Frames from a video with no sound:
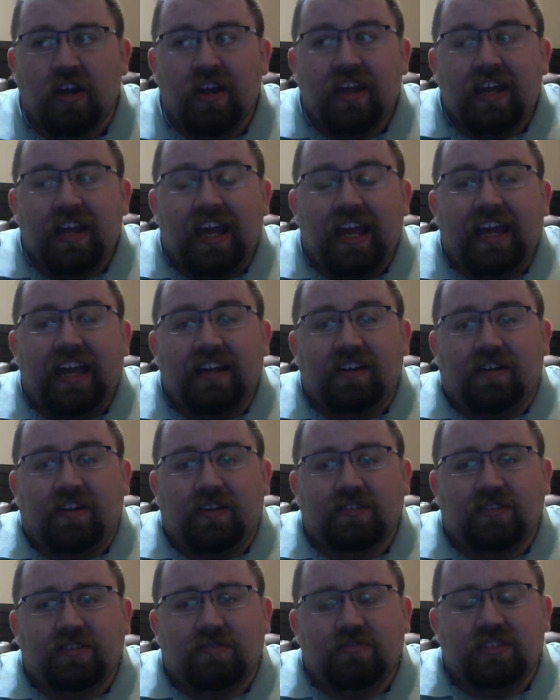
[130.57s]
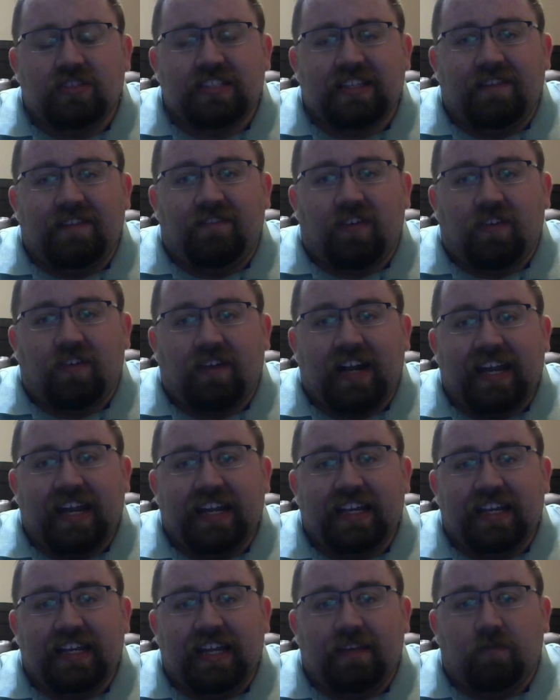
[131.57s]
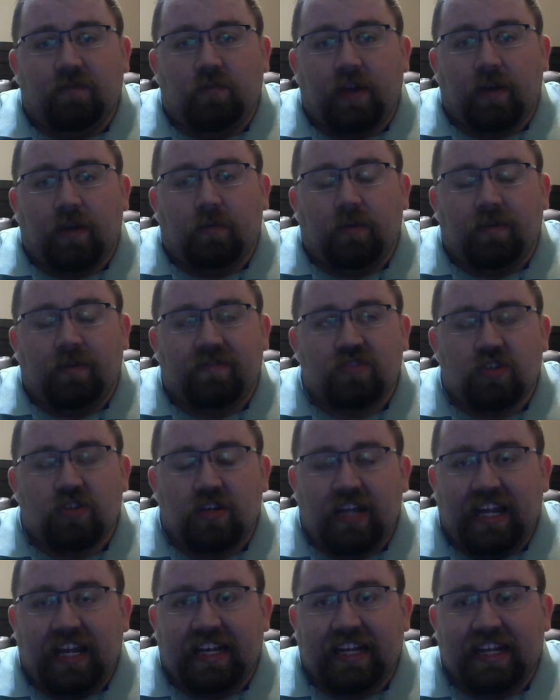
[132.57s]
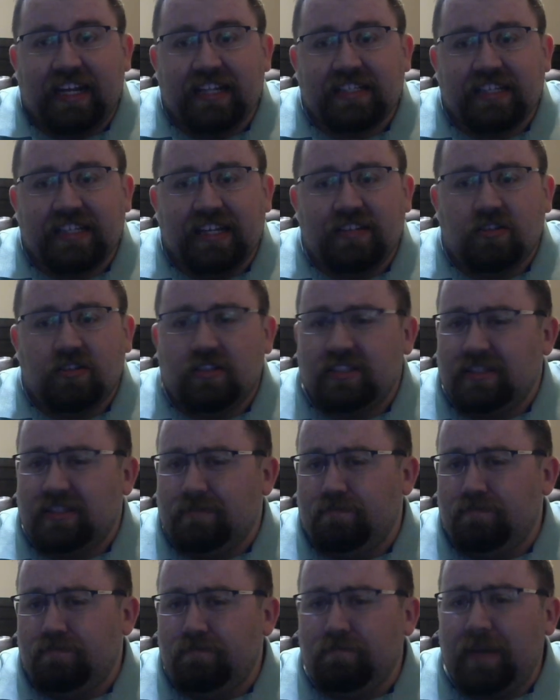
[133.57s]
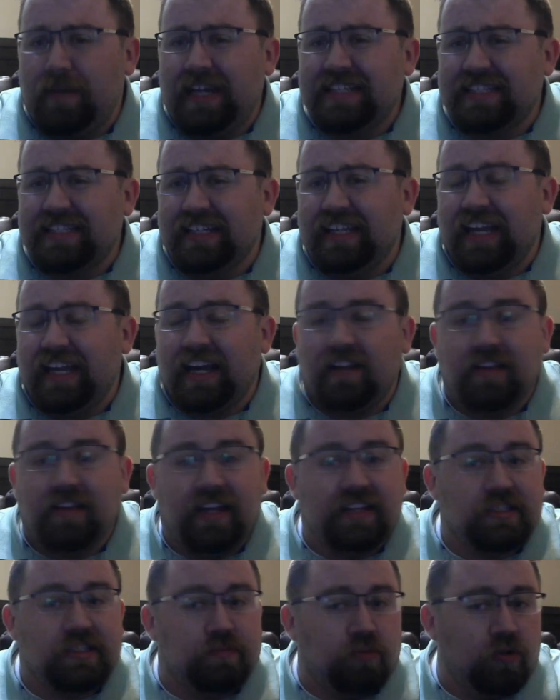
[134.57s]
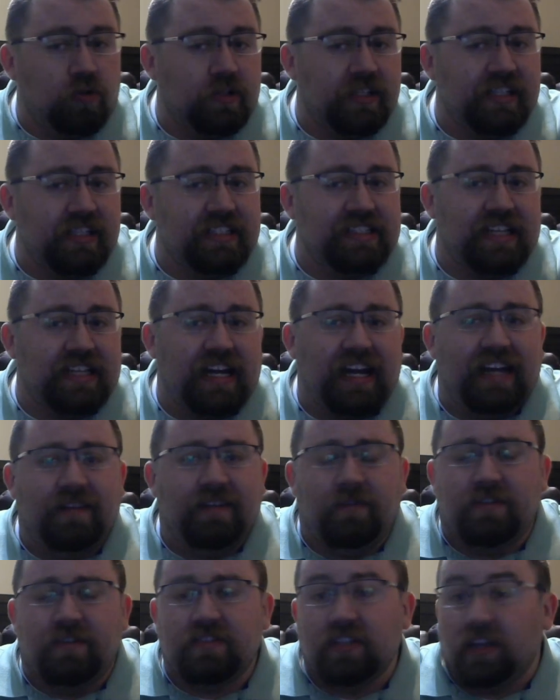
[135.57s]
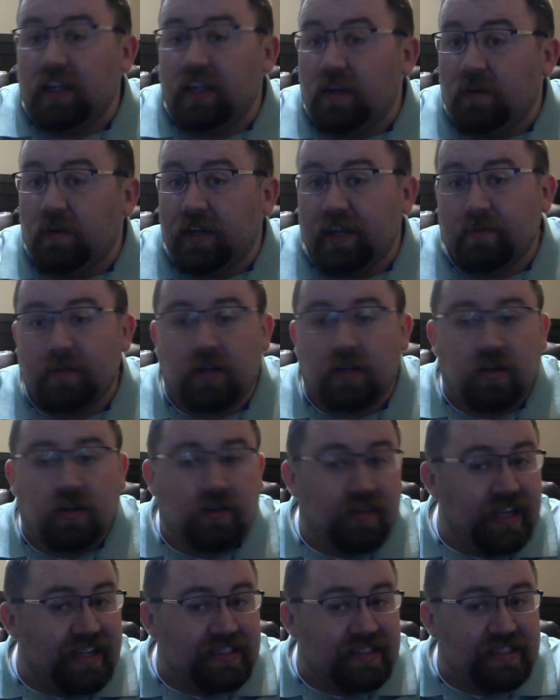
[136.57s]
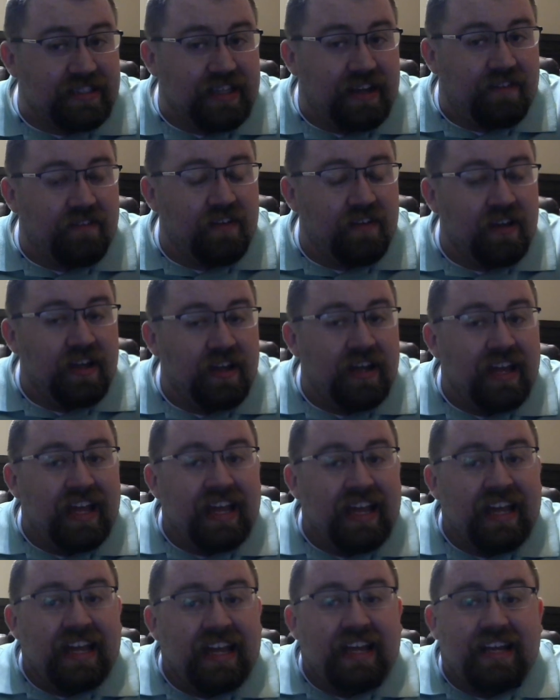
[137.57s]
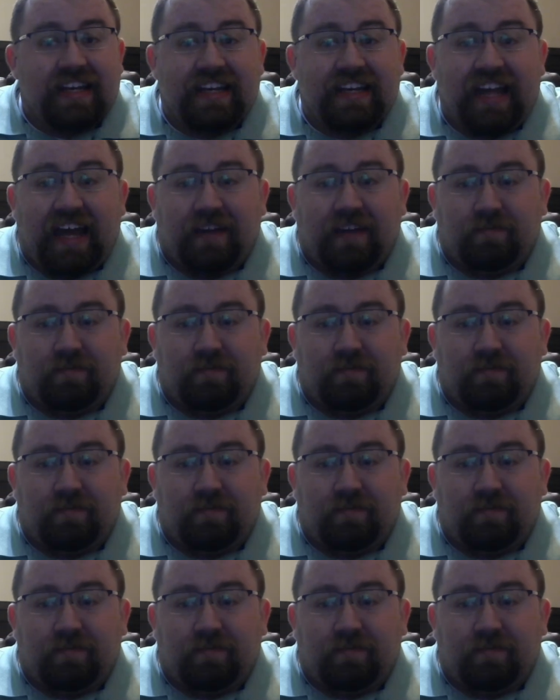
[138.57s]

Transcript: and also just the variety of werewolf shenanigans and just basically how they explored the design with delirium and all that stuff. Now,